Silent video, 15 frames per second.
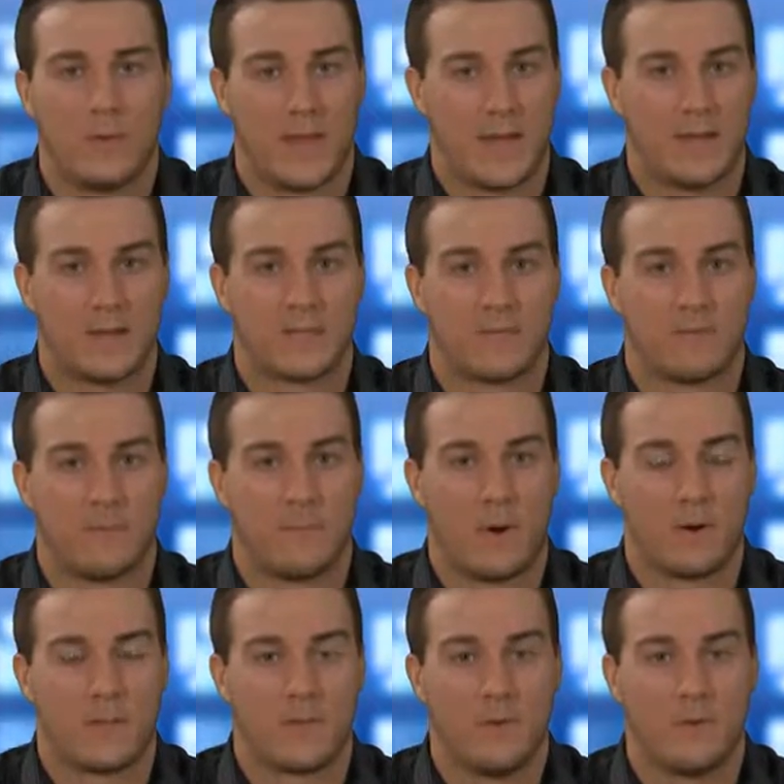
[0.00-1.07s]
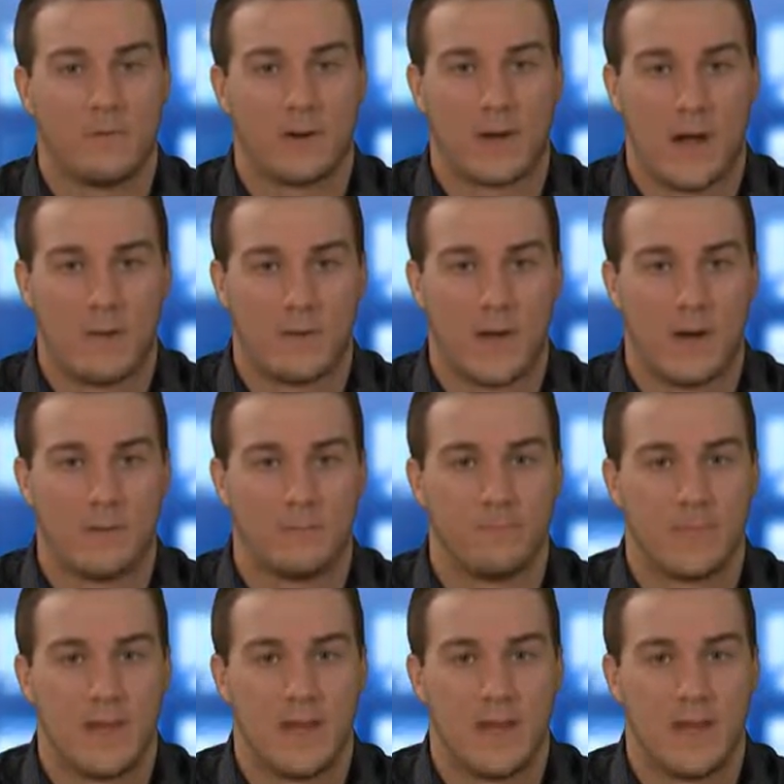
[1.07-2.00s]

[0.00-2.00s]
Well, that does it for part 2 of our countdown.